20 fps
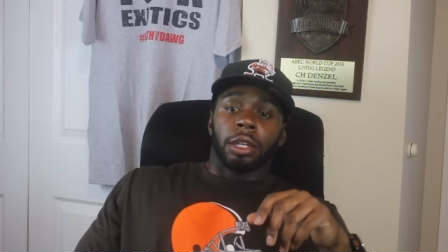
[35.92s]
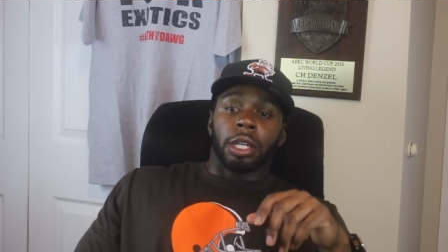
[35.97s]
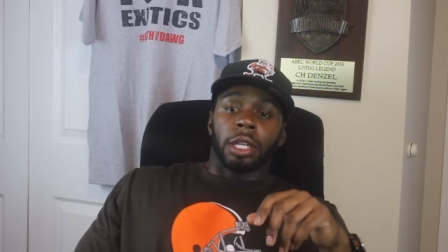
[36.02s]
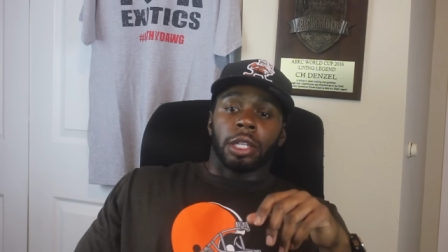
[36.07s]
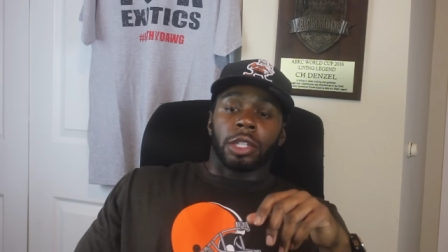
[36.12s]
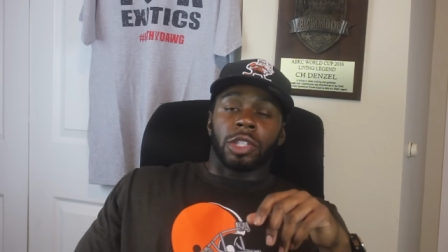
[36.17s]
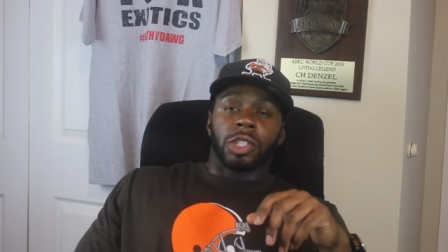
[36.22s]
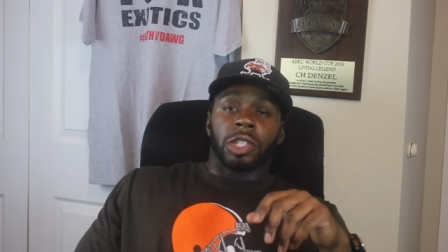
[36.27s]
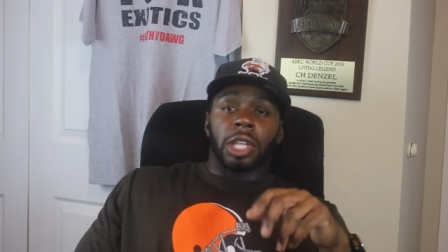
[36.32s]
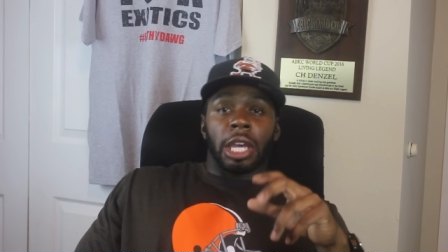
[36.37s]

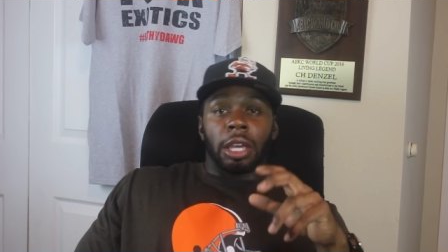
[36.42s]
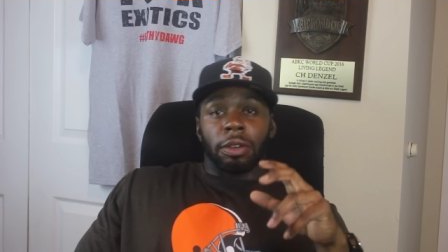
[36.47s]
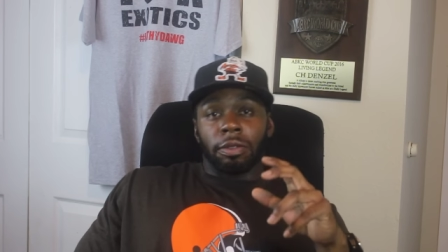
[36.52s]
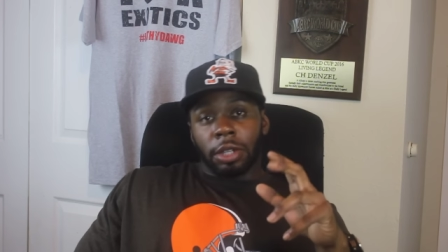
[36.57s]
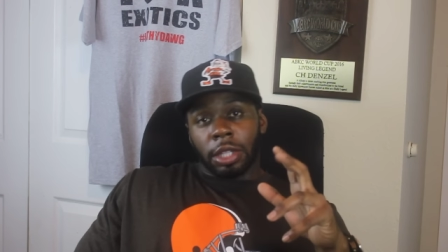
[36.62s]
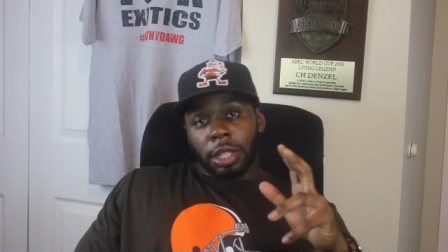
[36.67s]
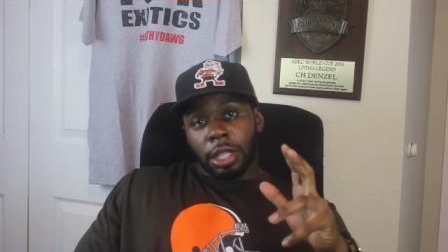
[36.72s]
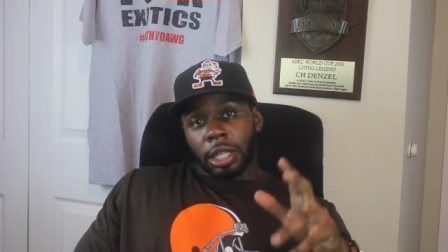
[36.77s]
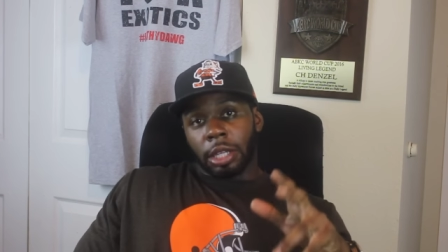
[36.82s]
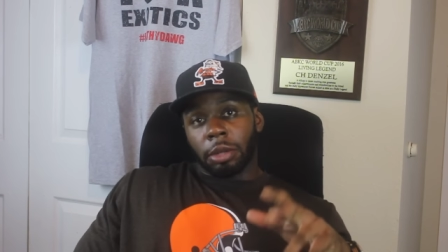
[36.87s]

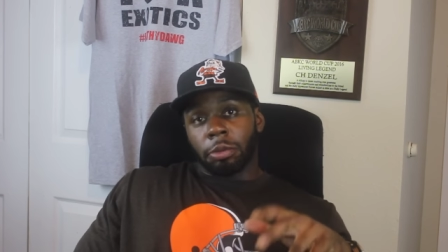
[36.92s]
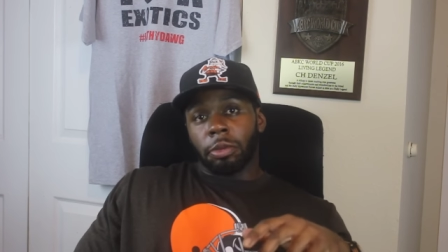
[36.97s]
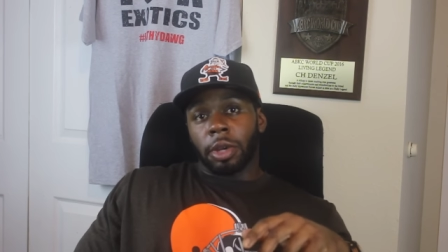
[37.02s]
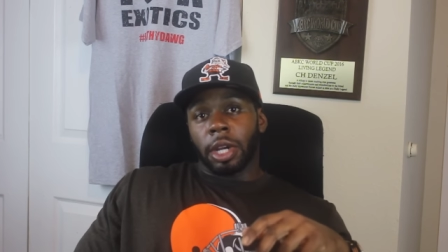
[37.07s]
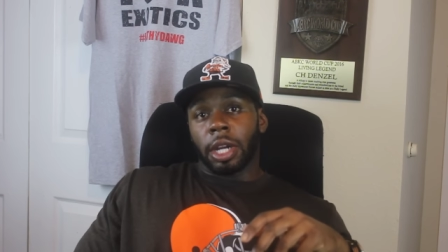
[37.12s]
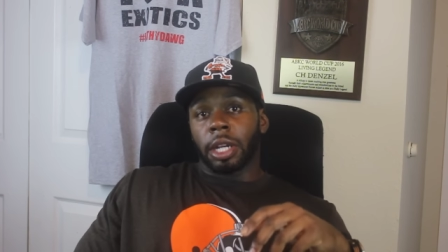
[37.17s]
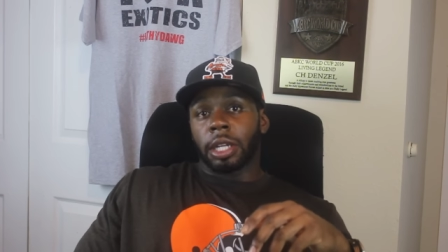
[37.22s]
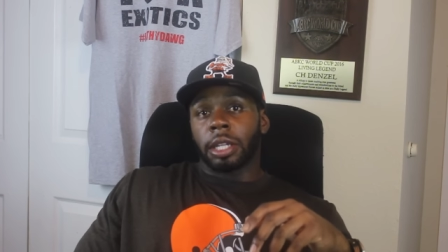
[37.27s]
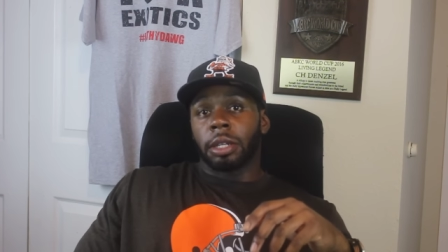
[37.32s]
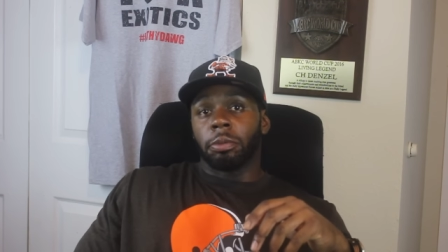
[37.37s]
saving the
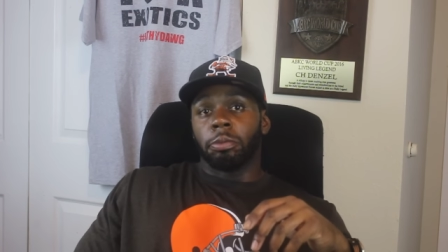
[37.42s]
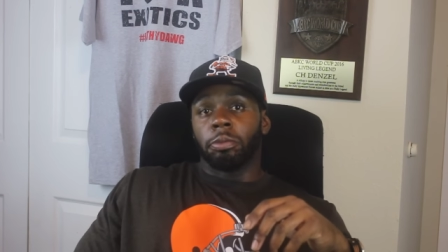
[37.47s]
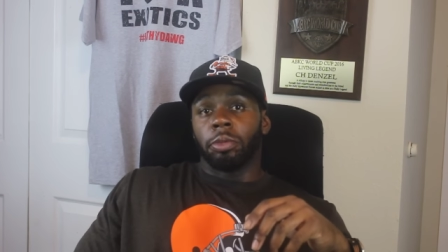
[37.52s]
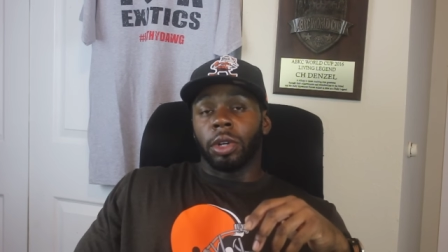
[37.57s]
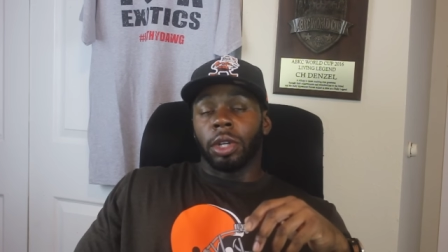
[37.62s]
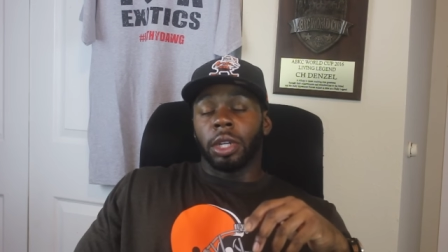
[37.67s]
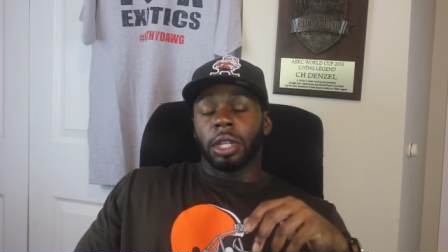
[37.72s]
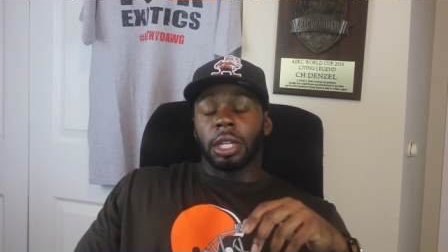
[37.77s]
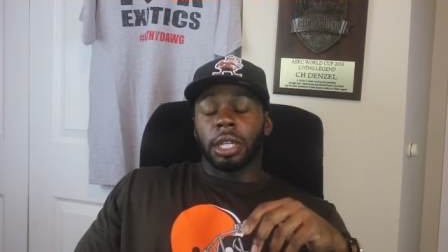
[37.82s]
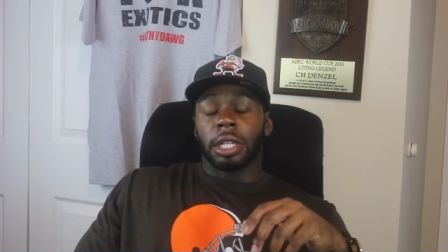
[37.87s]
American
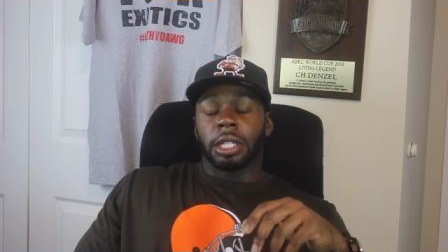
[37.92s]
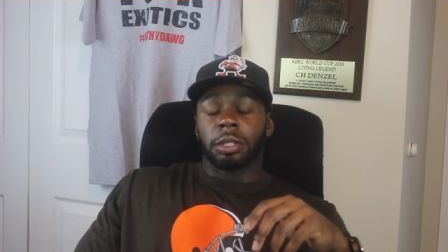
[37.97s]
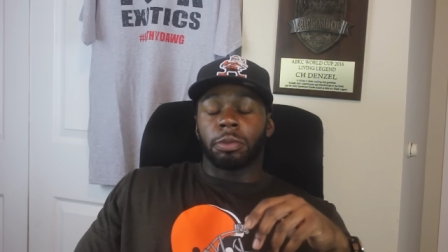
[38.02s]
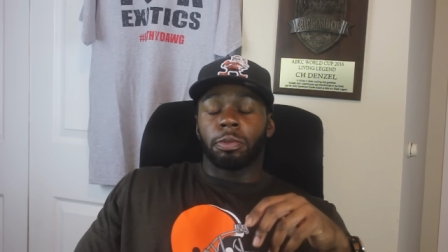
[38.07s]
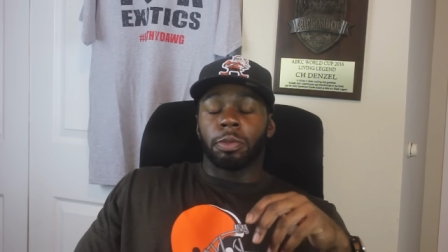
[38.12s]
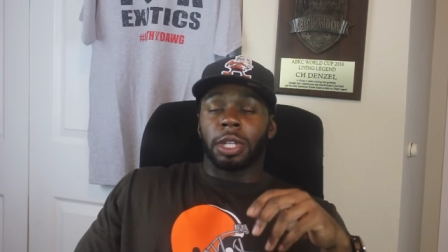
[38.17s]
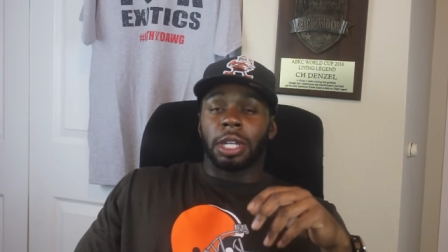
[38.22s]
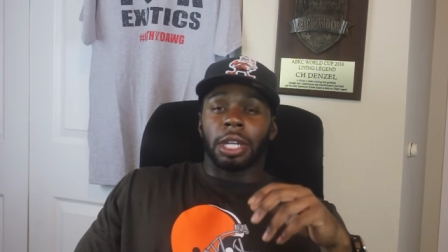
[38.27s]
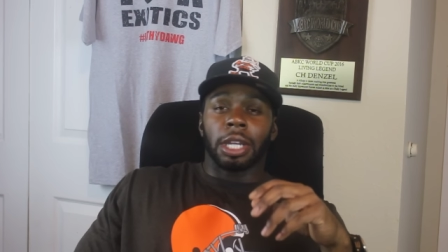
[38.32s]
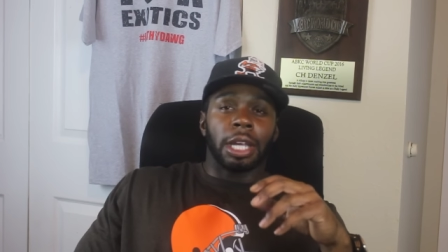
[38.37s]
bully. It's
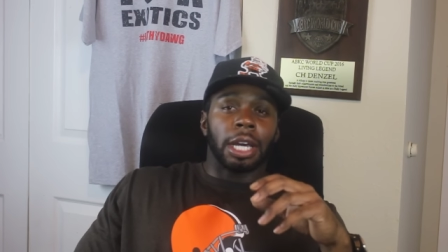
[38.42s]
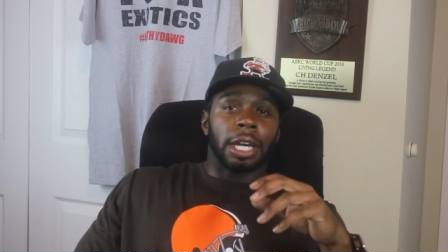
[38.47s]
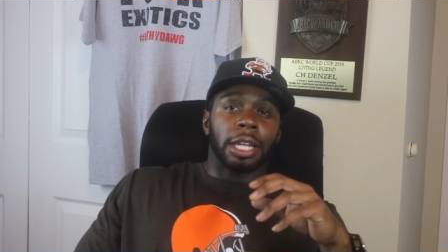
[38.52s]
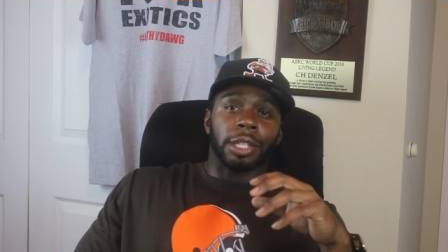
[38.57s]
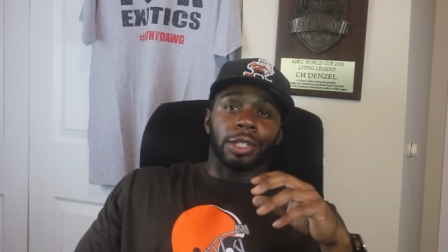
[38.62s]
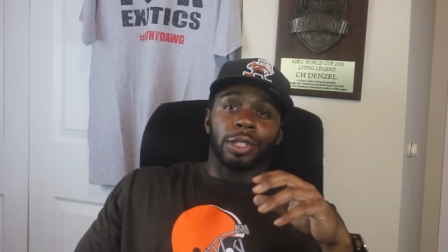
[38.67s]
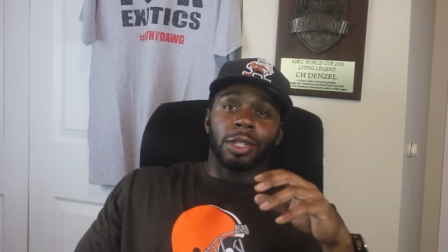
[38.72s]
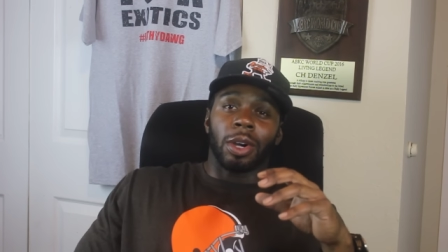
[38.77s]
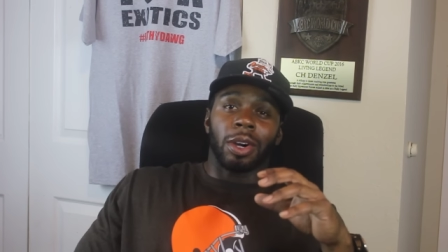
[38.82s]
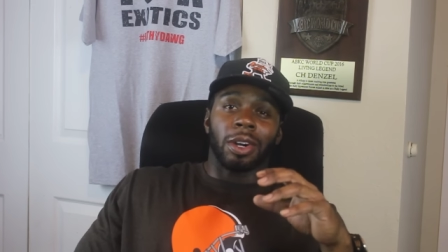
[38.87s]
been a lot
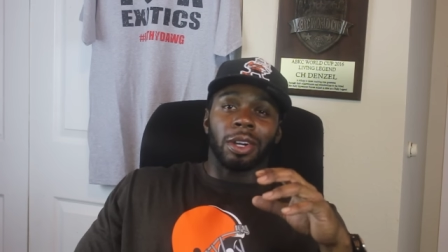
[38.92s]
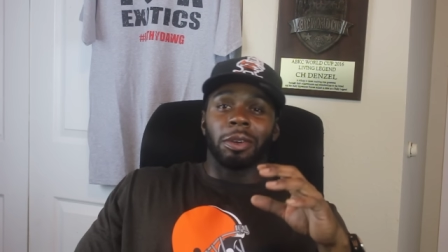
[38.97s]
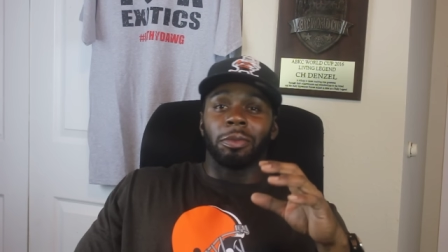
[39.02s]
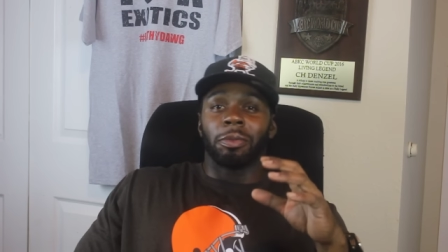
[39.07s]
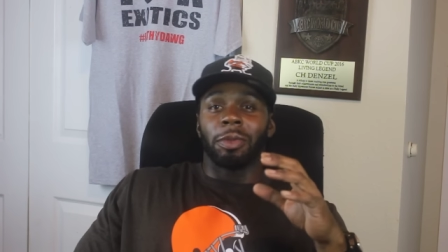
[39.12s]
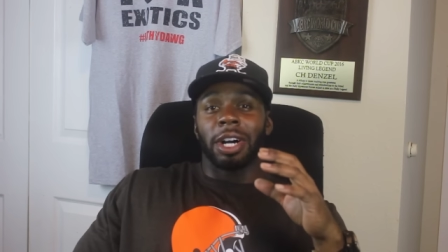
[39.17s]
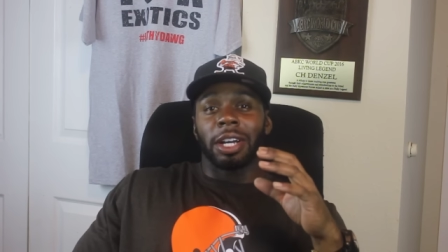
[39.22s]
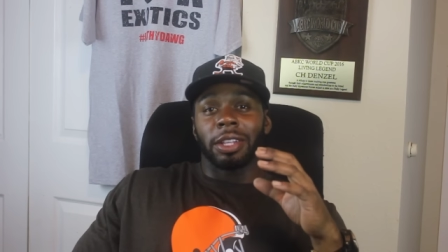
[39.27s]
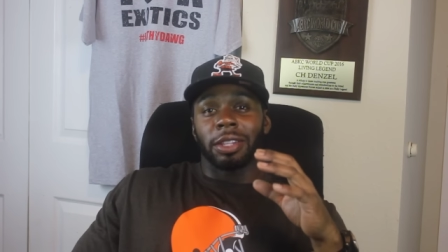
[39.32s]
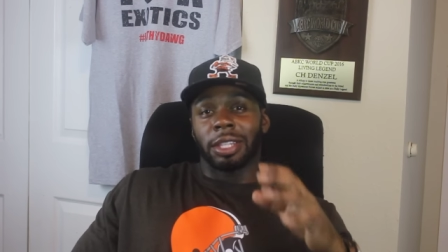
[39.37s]
of talk
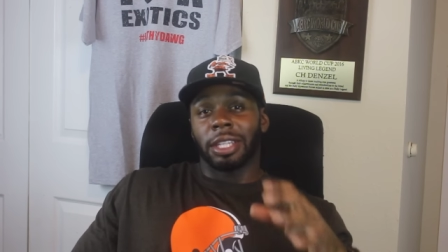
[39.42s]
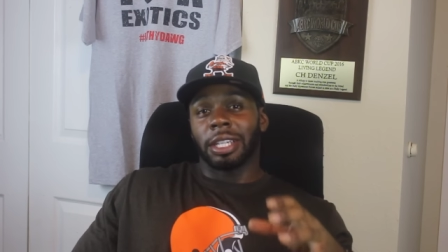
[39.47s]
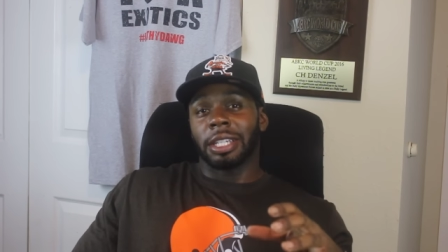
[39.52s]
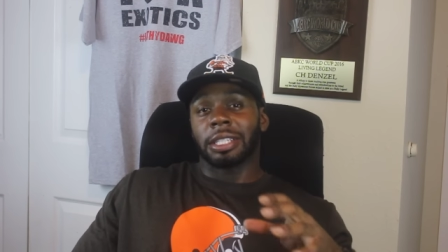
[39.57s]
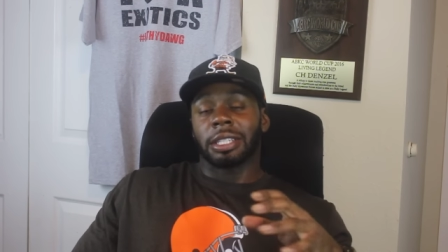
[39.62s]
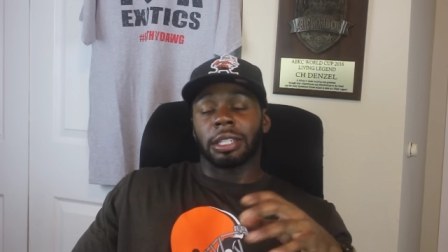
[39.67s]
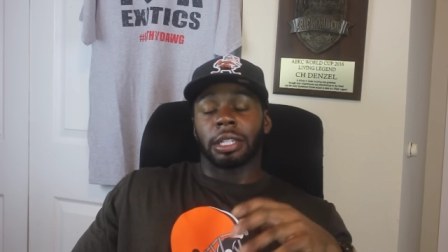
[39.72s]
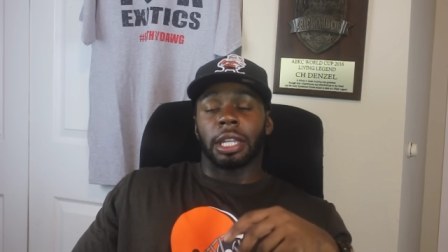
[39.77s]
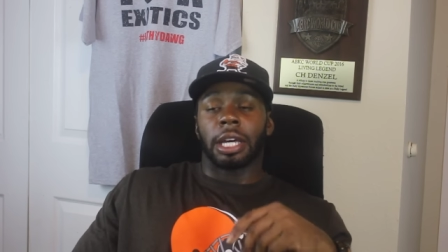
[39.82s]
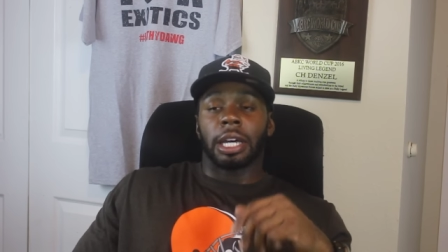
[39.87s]
about
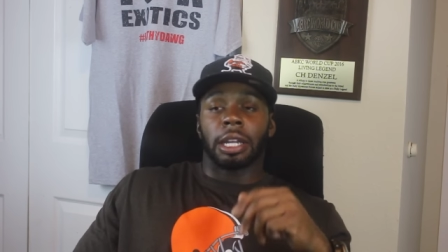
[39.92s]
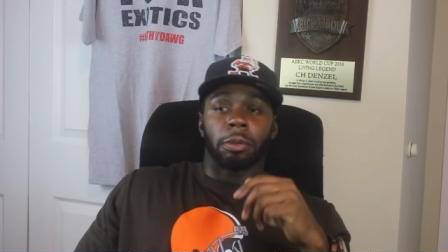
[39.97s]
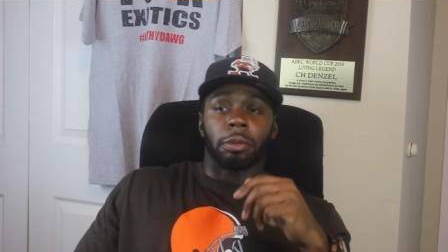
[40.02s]
this, a lot